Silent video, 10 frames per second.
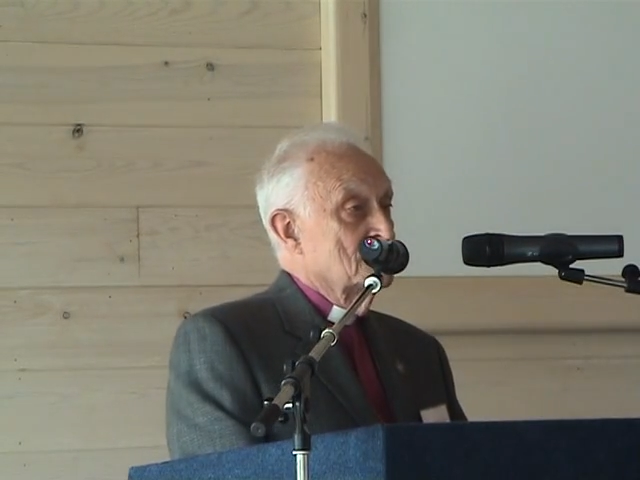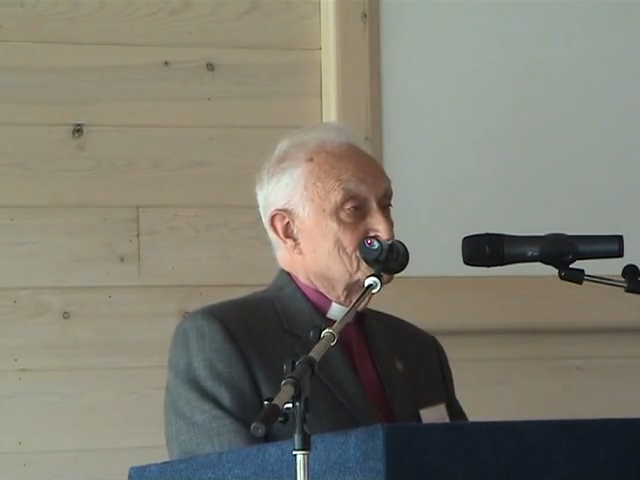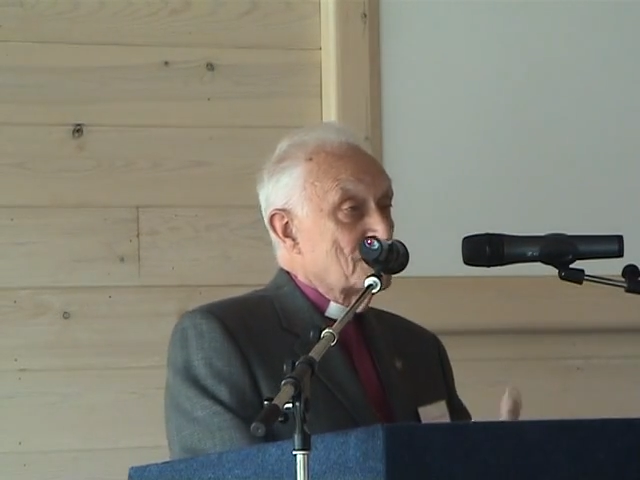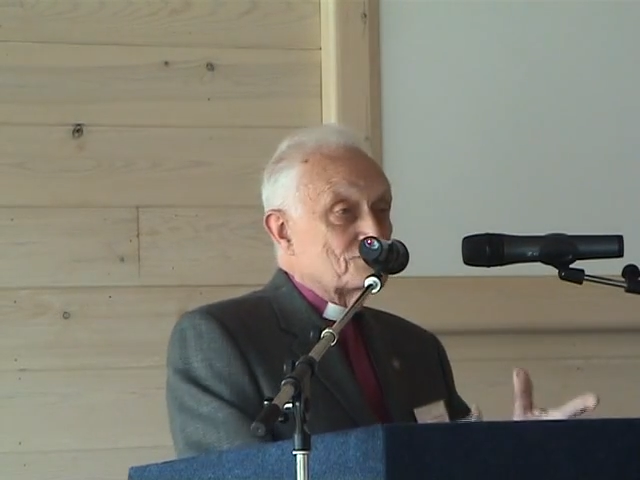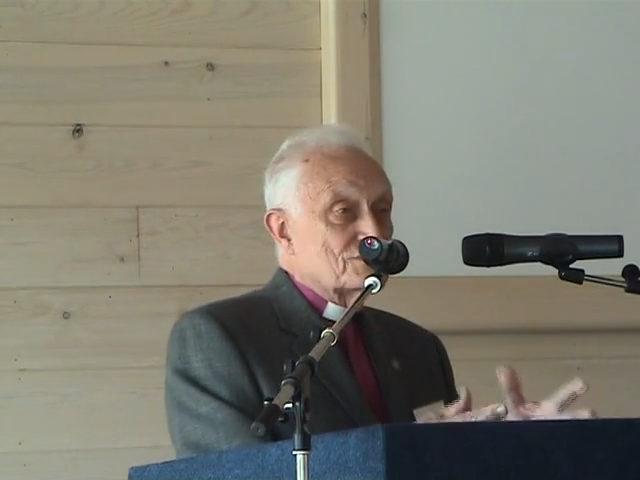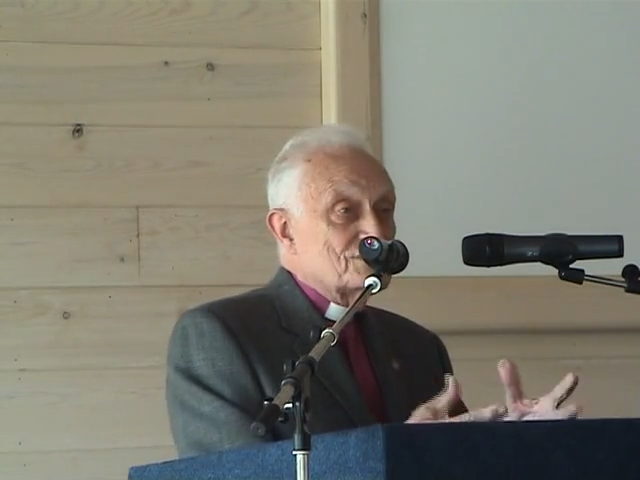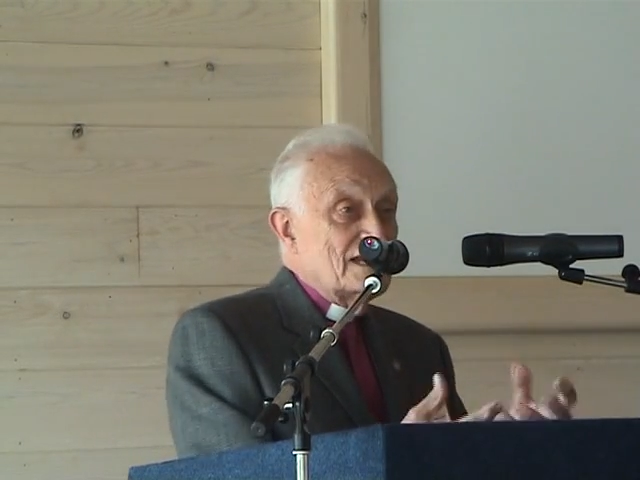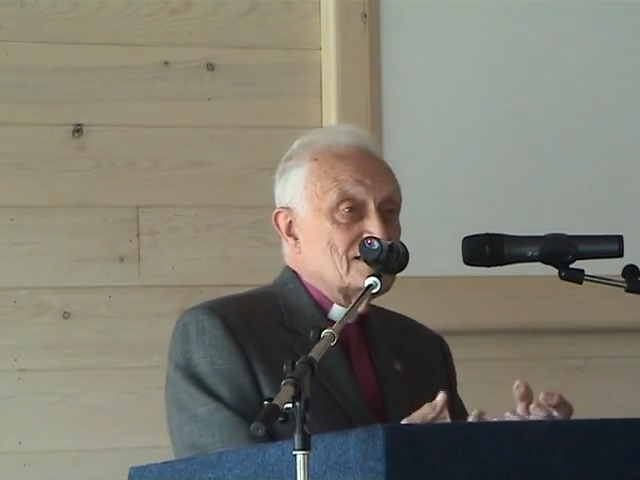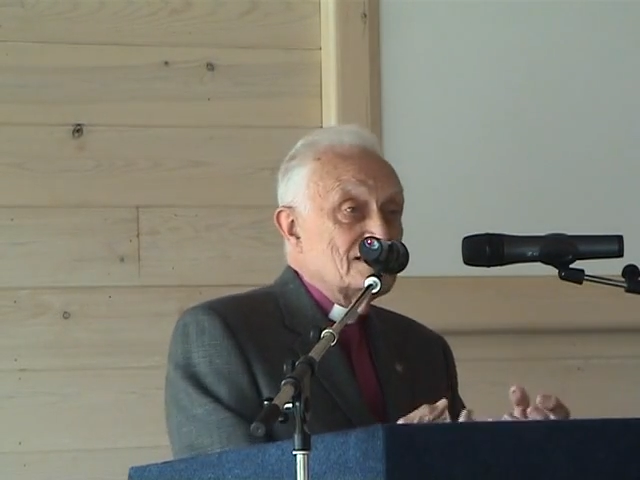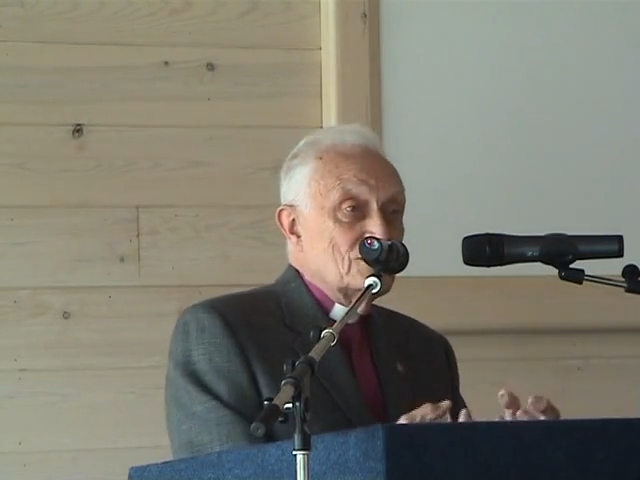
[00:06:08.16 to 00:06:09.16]

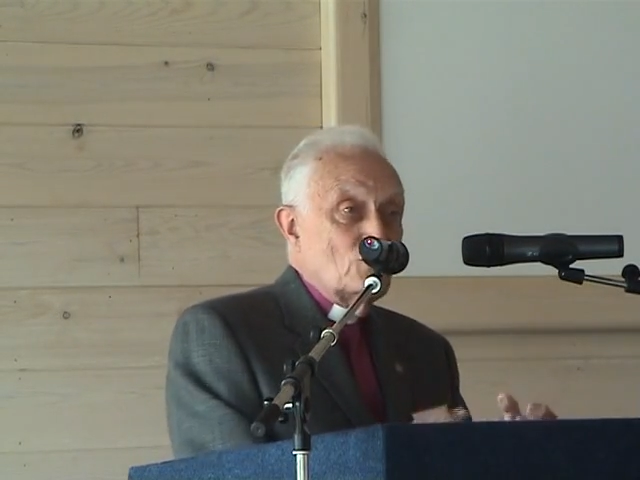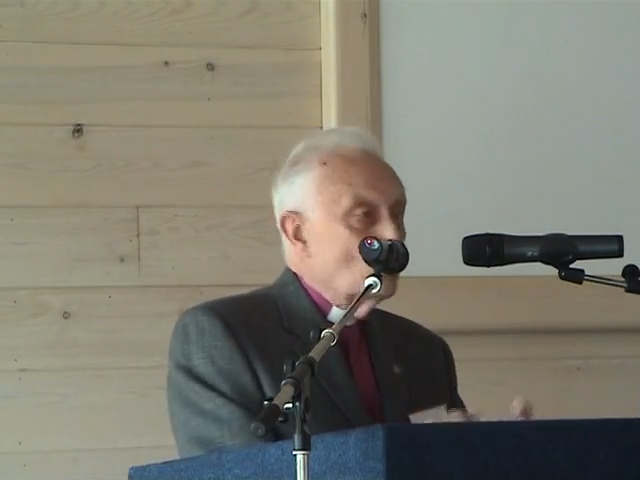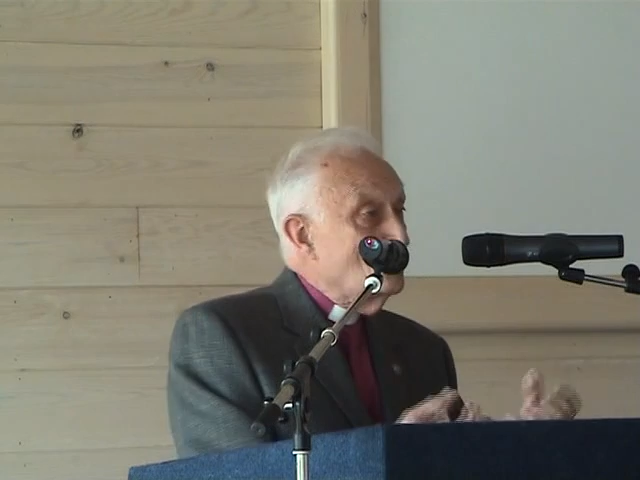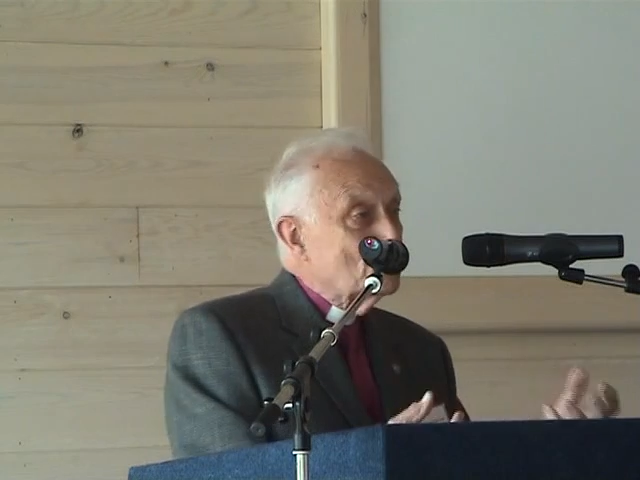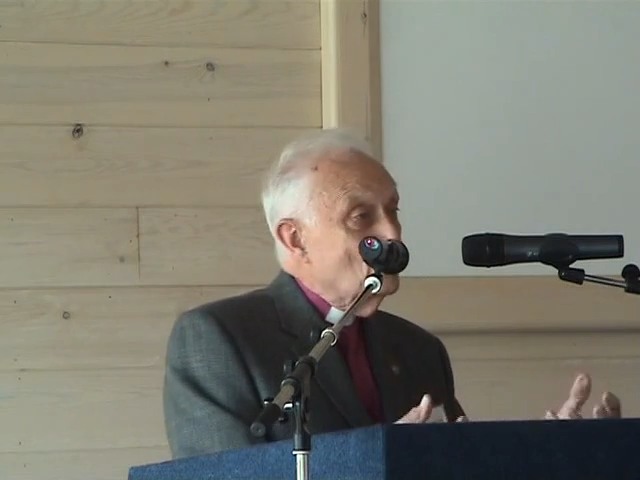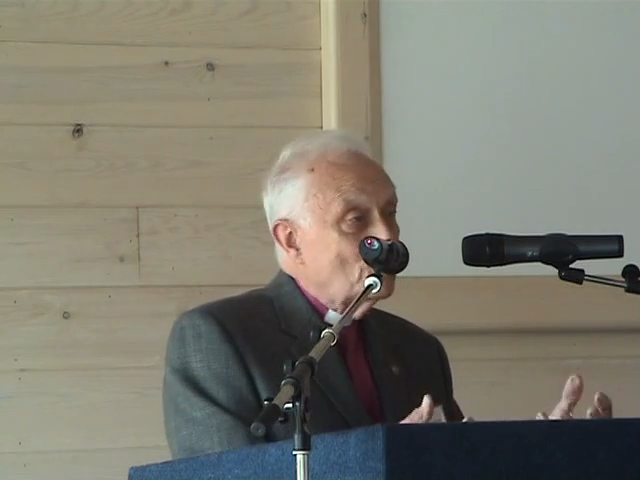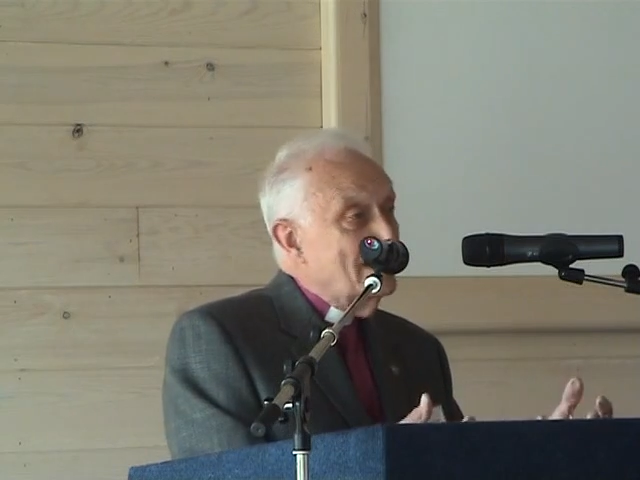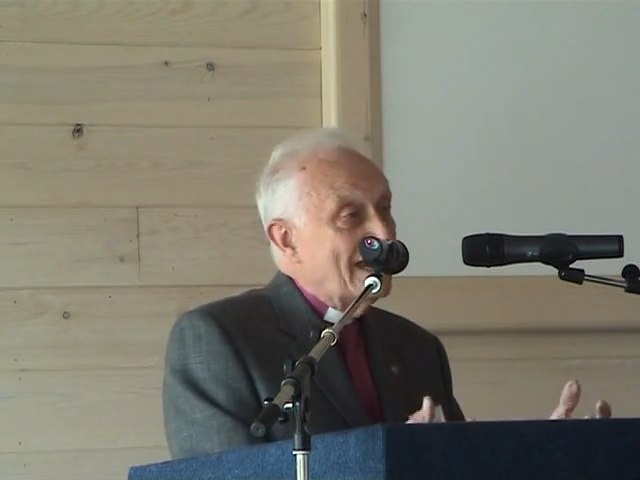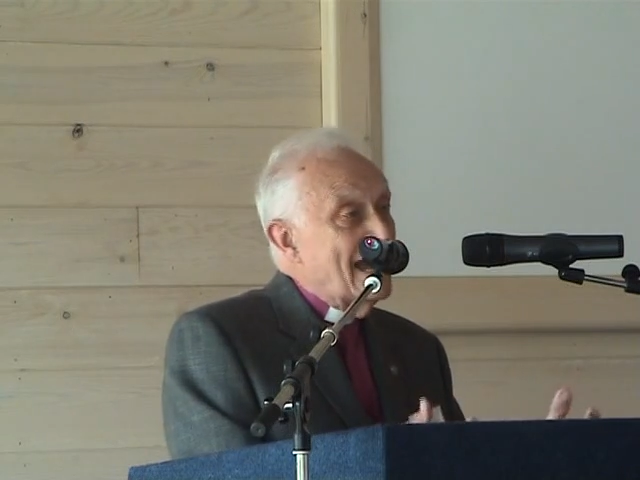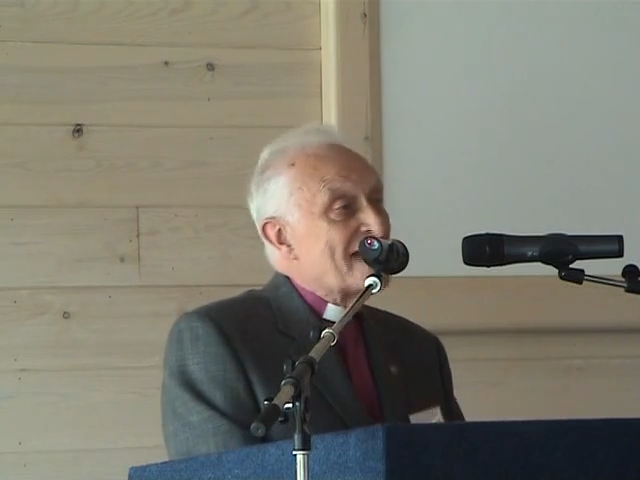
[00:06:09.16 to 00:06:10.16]
representing all that
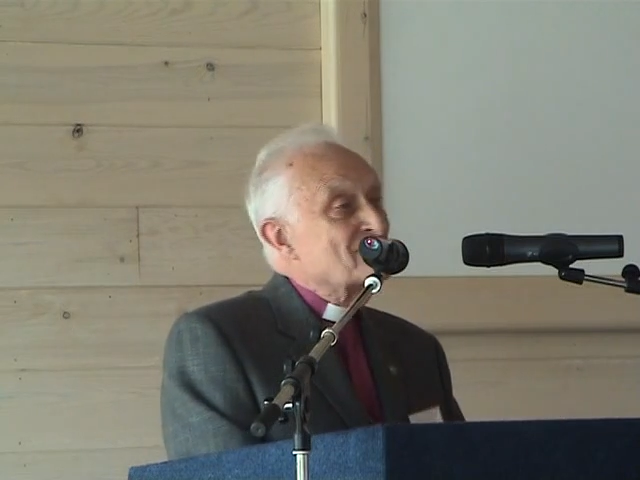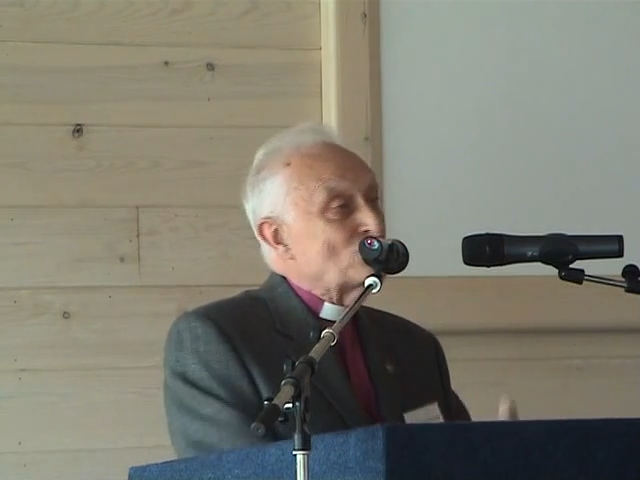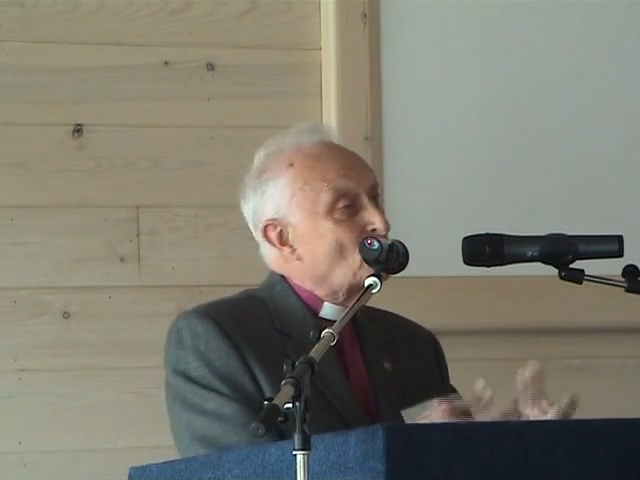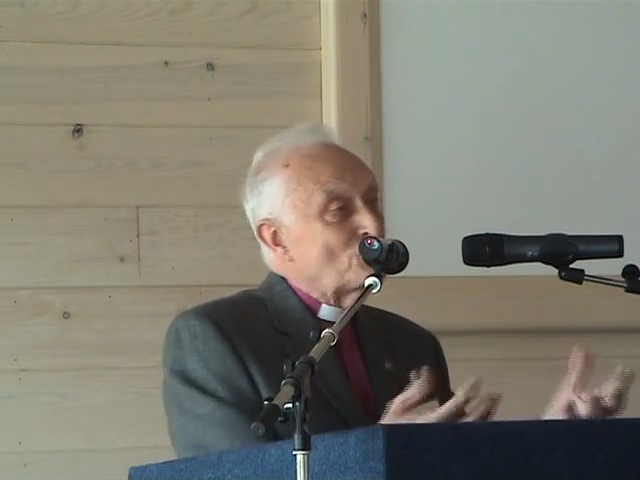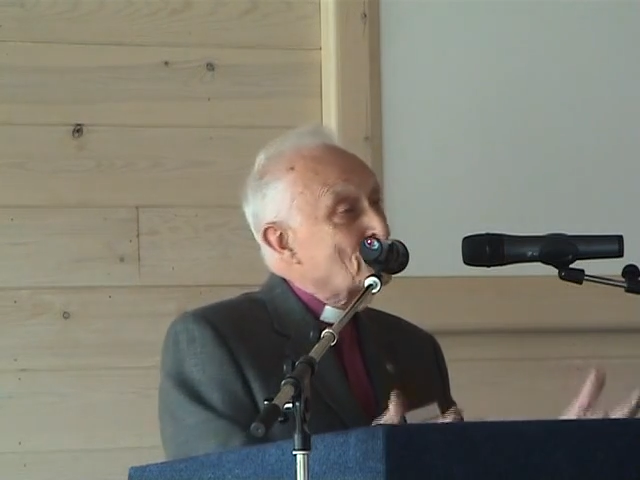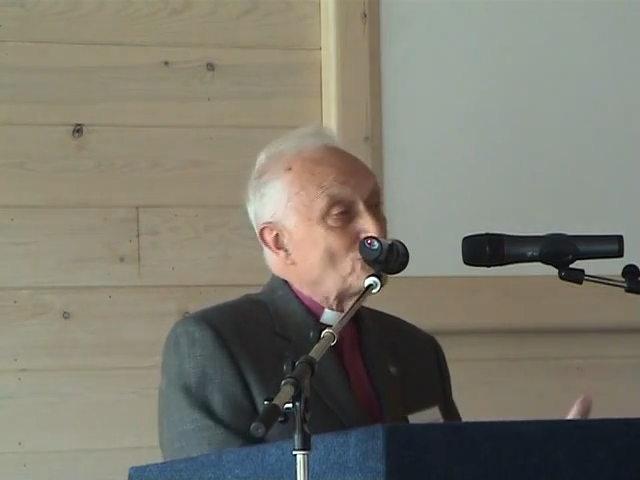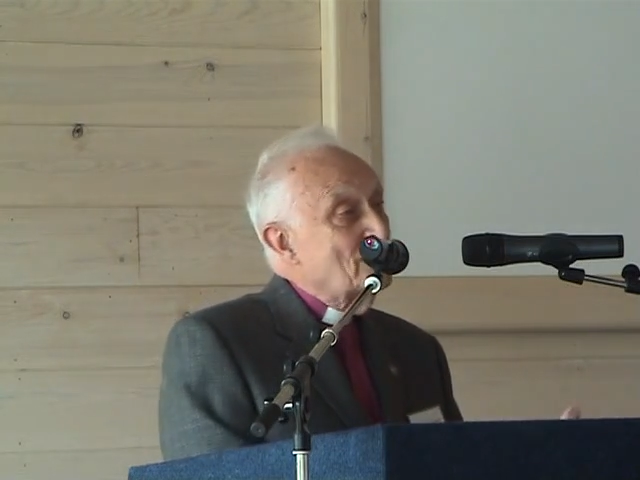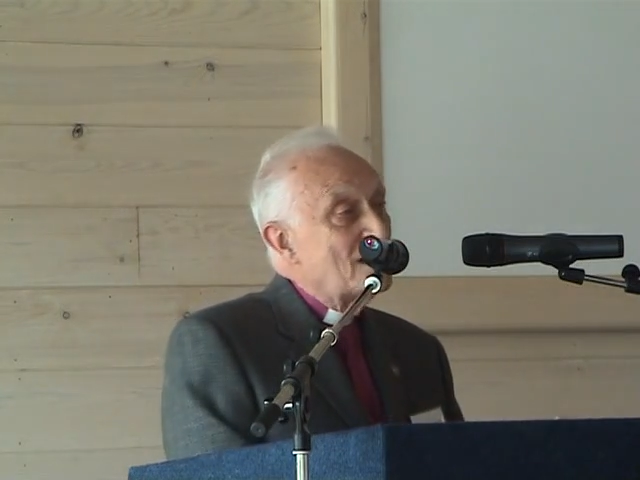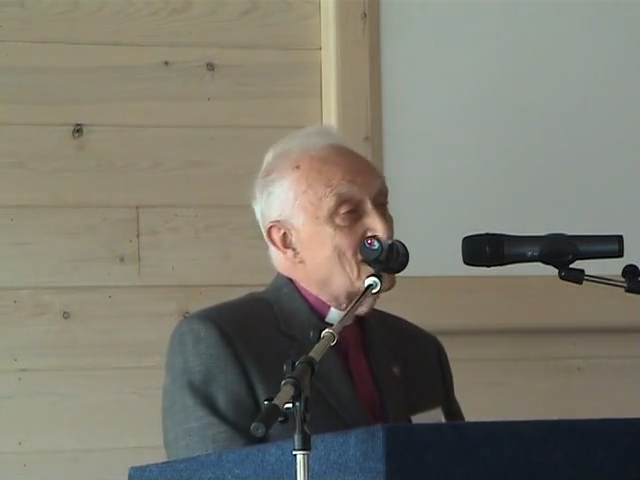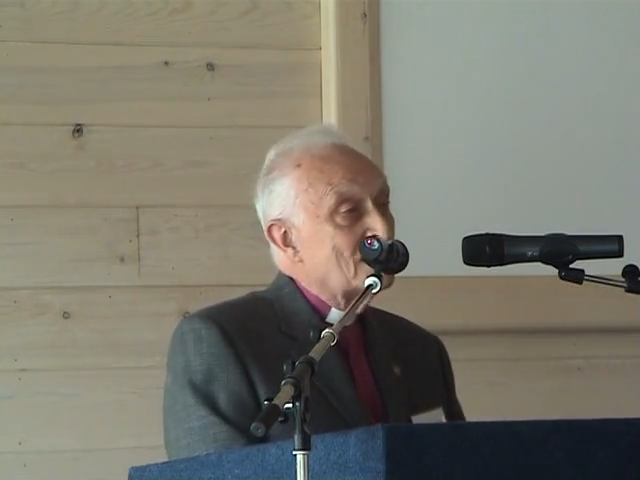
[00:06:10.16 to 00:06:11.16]
we have and all that
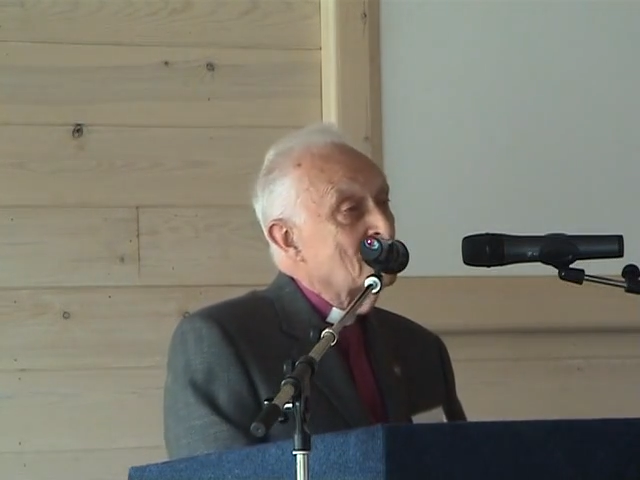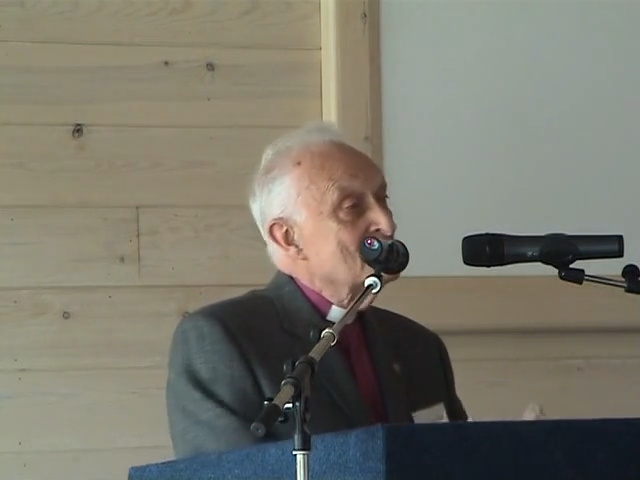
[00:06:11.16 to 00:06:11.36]
we are,